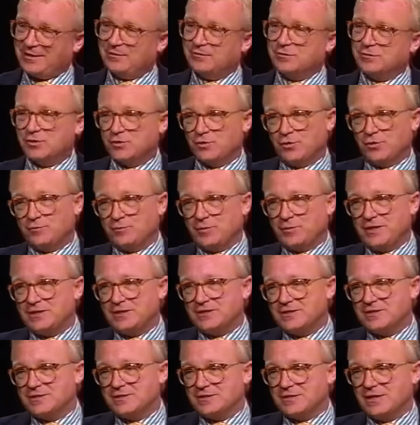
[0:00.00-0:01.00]
short
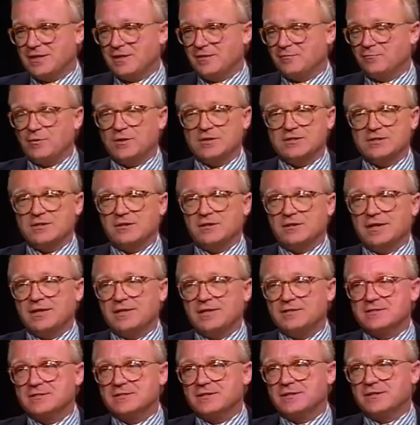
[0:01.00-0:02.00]
pieces on what's the
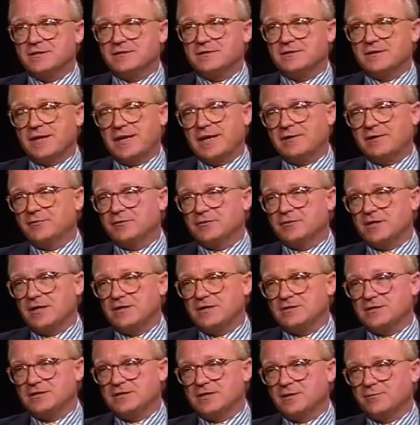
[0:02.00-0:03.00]
latest in
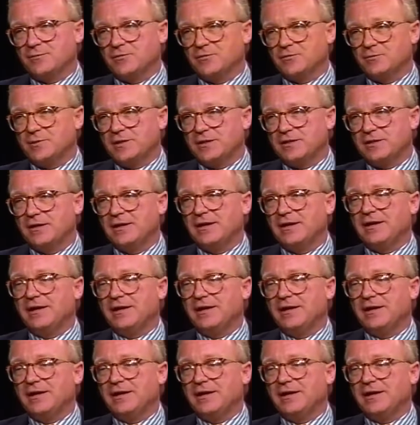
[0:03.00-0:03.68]
advertising doublespeak,